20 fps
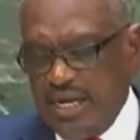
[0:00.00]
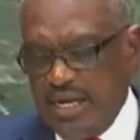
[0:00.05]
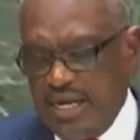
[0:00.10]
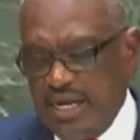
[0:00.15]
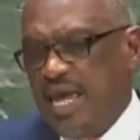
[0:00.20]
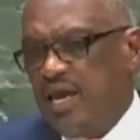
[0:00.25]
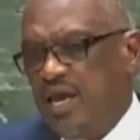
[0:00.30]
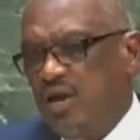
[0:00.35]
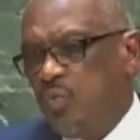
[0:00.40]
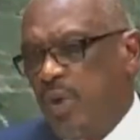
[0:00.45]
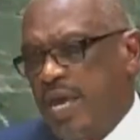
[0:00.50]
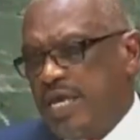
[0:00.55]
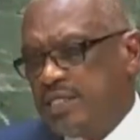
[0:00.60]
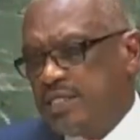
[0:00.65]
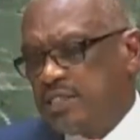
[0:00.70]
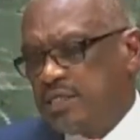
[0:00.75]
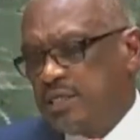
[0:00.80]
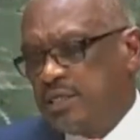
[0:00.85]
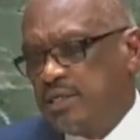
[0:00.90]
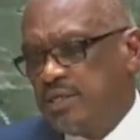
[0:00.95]
laying
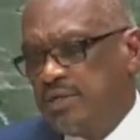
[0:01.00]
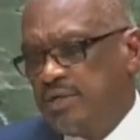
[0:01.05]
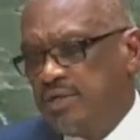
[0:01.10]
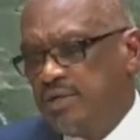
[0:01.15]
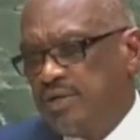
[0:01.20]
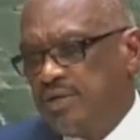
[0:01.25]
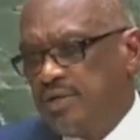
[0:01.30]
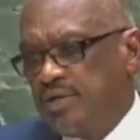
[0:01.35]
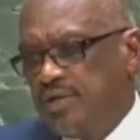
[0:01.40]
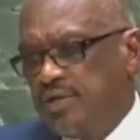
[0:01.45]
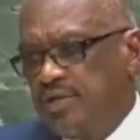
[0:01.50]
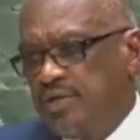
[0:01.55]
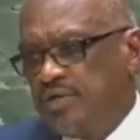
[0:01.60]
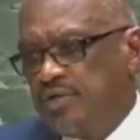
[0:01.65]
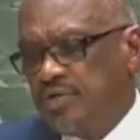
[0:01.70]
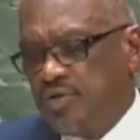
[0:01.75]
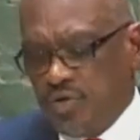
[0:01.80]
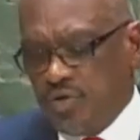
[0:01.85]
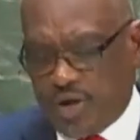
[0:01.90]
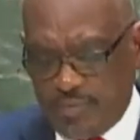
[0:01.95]
waste
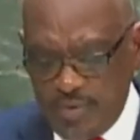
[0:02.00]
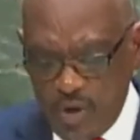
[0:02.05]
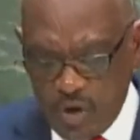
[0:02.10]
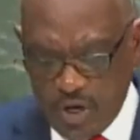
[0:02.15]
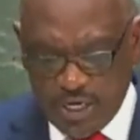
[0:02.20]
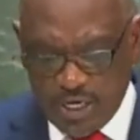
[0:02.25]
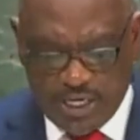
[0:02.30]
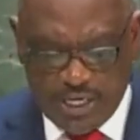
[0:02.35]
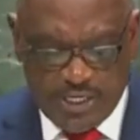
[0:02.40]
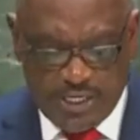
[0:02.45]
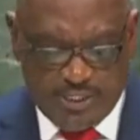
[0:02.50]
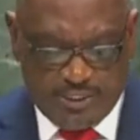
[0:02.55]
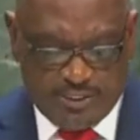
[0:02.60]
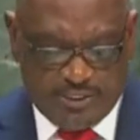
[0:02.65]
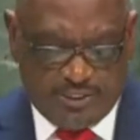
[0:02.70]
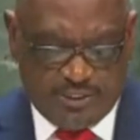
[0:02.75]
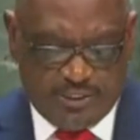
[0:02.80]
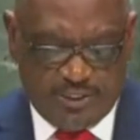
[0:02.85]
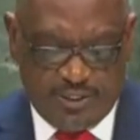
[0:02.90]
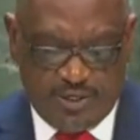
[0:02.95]
to
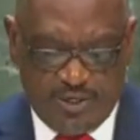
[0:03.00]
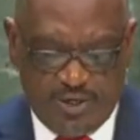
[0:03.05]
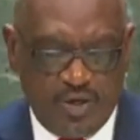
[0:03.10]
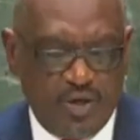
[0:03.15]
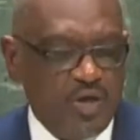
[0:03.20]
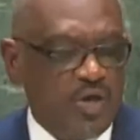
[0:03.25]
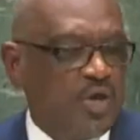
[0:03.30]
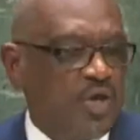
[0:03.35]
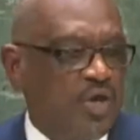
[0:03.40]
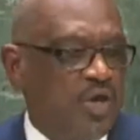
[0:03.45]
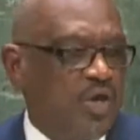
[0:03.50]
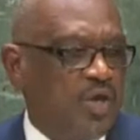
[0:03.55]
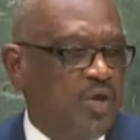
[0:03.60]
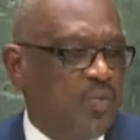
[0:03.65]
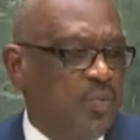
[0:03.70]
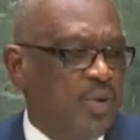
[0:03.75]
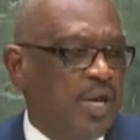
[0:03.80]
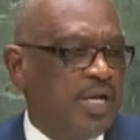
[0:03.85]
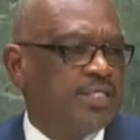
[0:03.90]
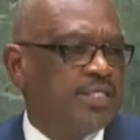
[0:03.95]
communities
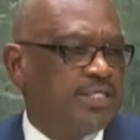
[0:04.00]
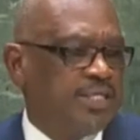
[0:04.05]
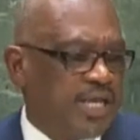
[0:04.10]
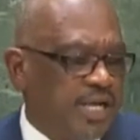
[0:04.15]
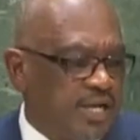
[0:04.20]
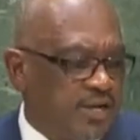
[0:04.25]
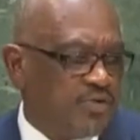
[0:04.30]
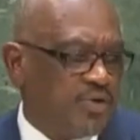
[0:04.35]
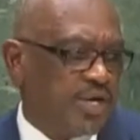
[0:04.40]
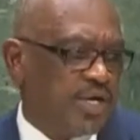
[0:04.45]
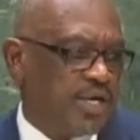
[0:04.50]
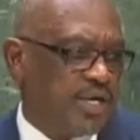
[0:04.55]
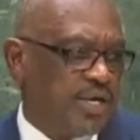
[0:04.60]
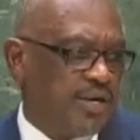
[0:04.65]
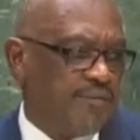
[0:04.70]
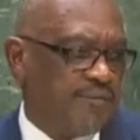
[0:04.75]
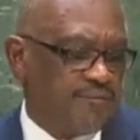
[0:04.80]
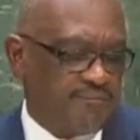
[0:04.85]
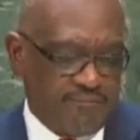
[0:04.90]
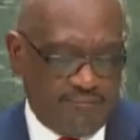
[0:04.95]
where children